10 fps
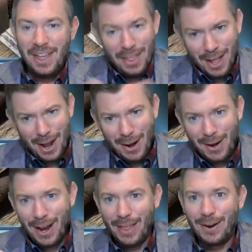You know,
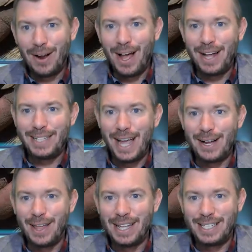another uh, take
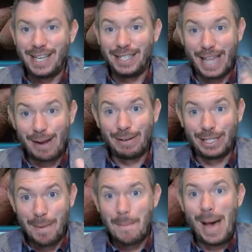on this says that it was
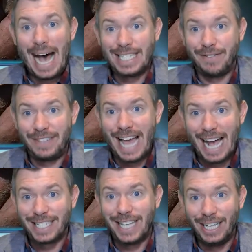the massive
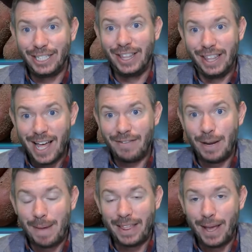taxation levied
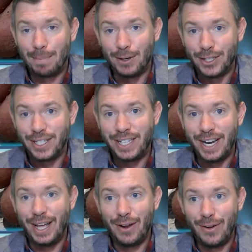by the Emperor
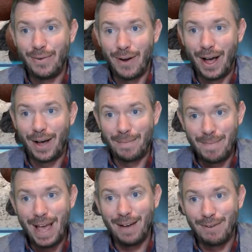Justinian, who uh,
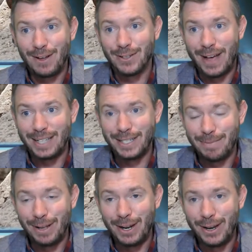may have also had
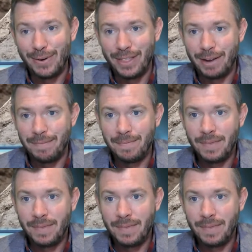something to do with it.